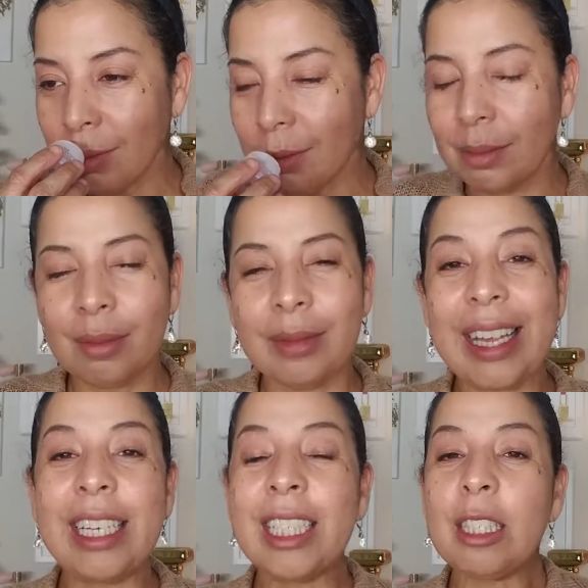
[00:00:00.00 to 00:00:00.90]

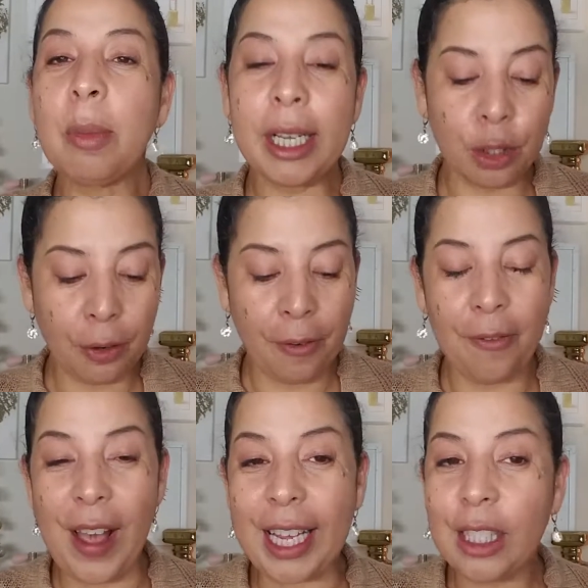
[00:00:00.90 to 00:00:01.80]
And it just makes your
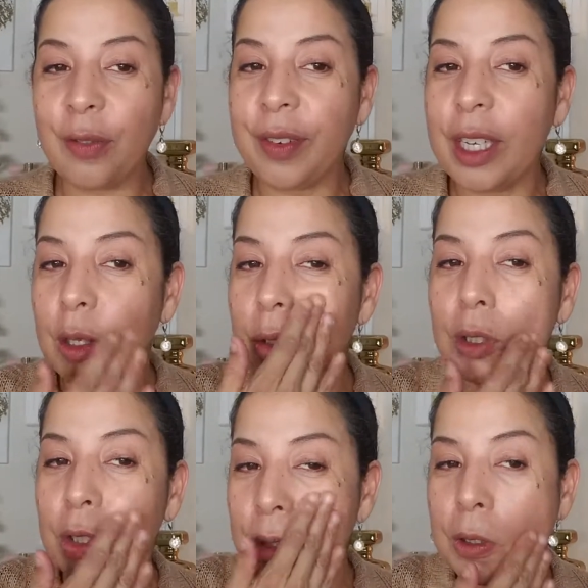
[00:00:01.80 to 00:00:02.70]
face feel
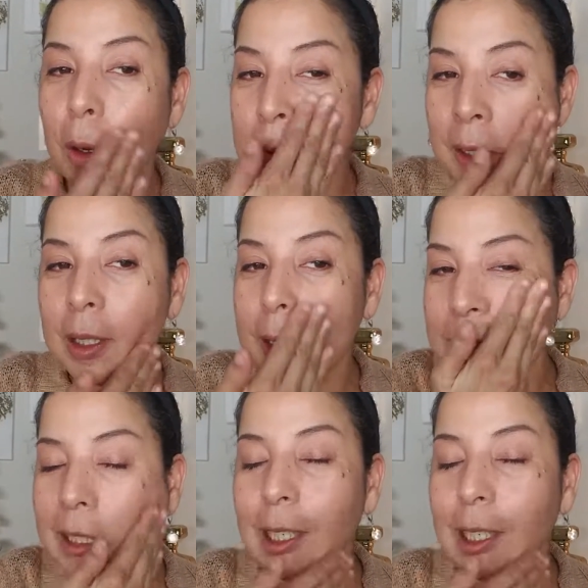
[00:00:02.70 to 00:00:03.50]
so delicious.